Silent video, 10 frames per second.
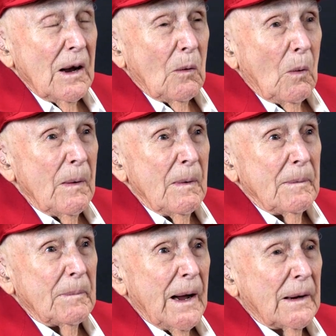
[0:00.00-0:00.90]
We
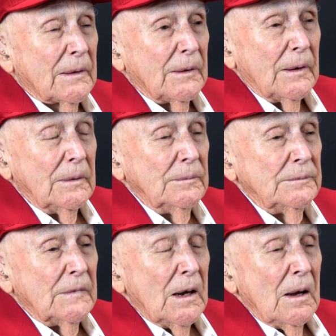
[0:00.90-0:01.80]
went back to
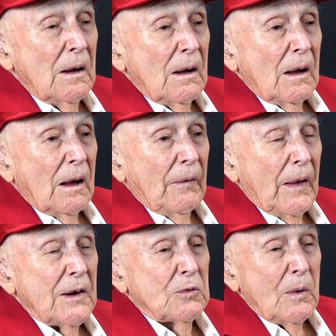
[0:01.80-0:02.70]

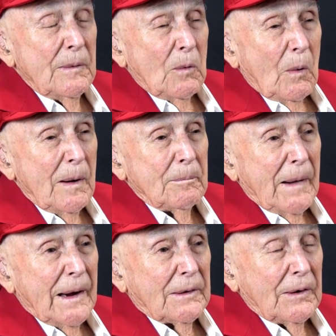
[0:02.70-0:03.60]
that's when we went
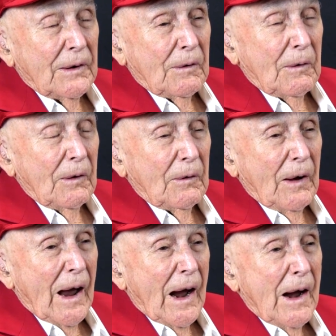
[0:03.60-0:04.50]
back to the
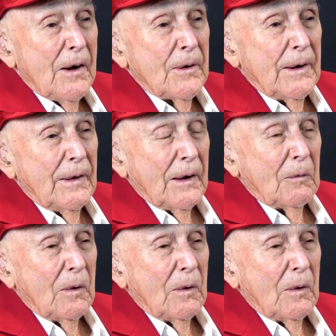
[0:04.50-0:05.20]
area that